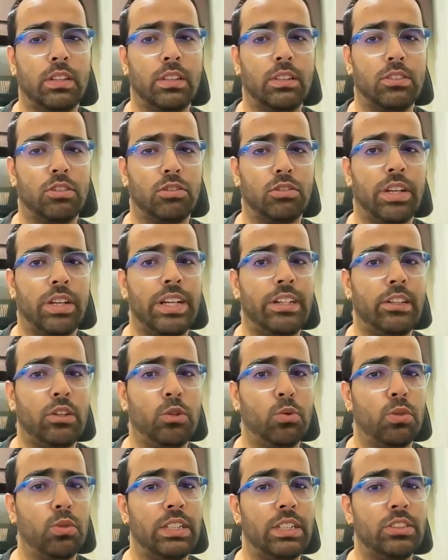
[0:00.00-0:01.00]
so thread
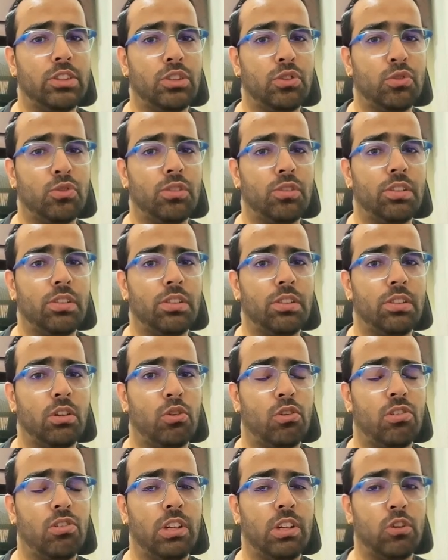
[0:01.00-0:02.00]
2 can store the
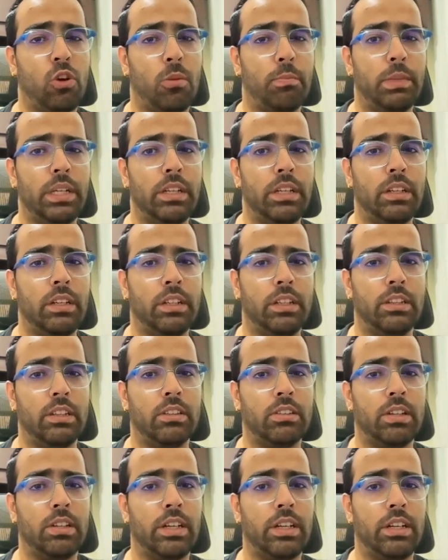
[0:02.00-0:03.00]
local copy in
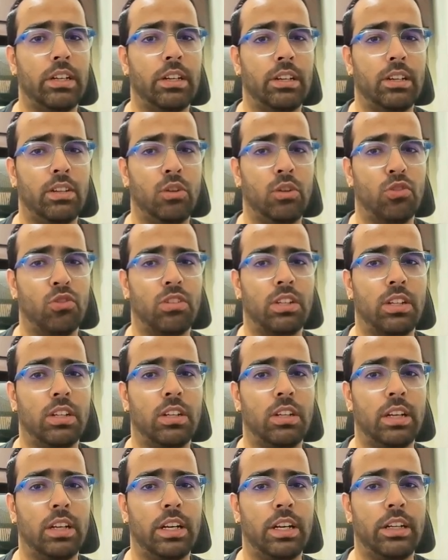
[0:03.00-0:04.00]
the thread
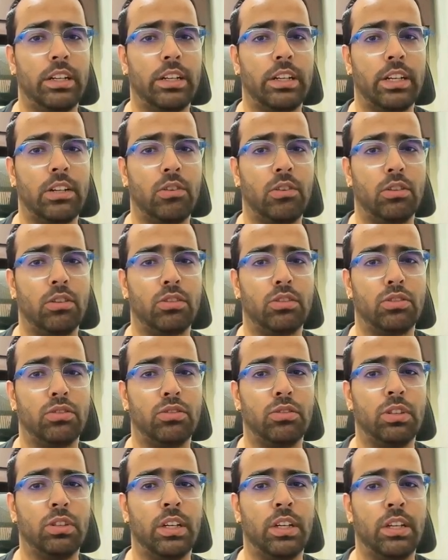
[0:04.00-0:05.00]
local, and it can
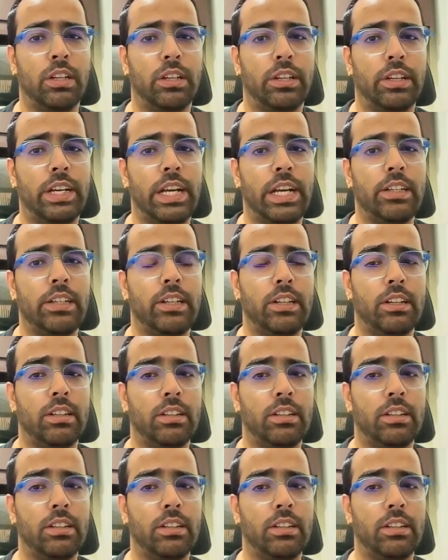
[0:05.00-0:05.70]
also get